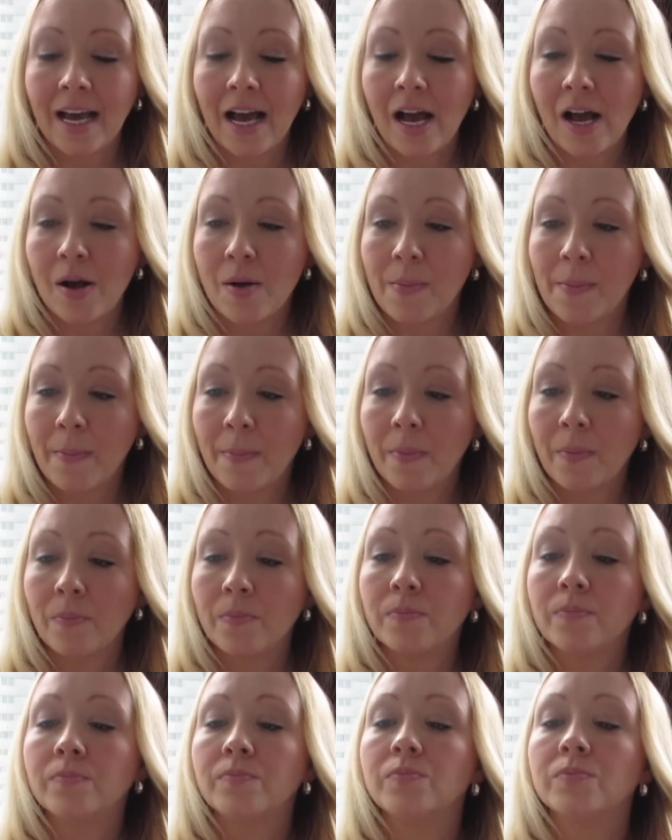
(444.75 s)
um,
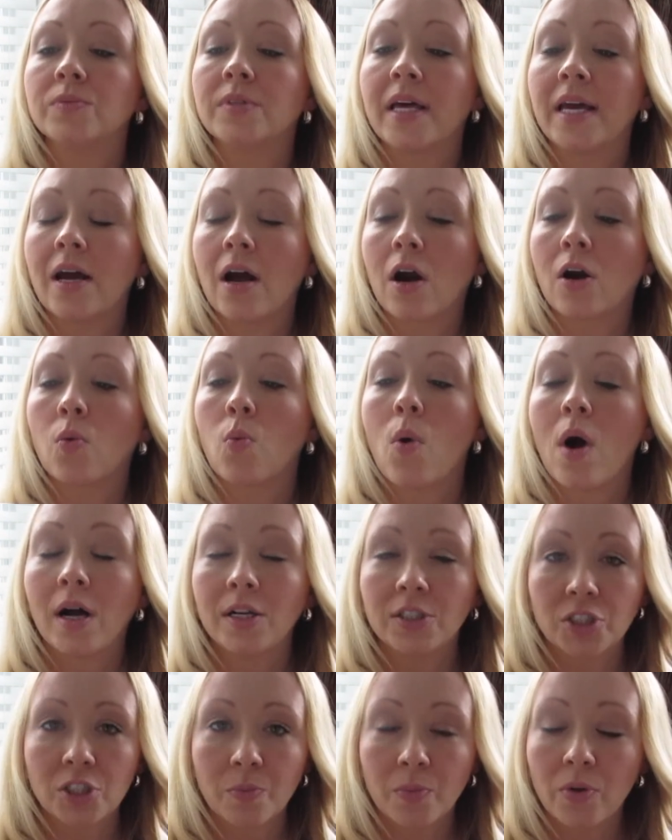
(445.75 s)
they are
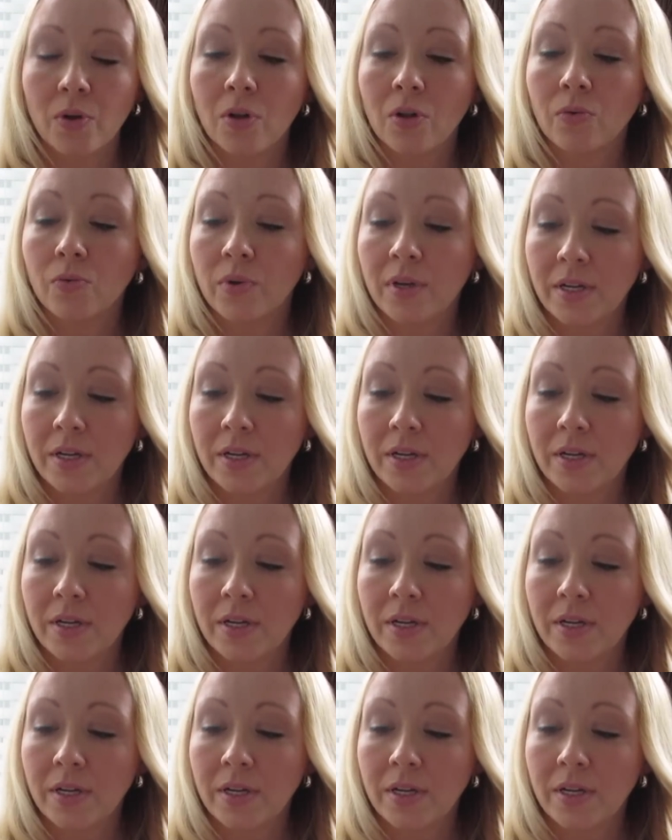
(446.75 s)
washable,